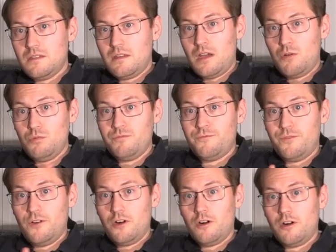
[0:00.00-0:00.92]
how
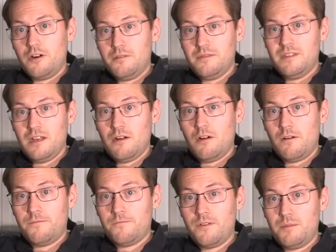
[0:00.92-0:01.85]
far they
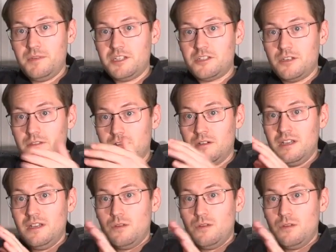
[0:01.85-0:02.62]
are from each other.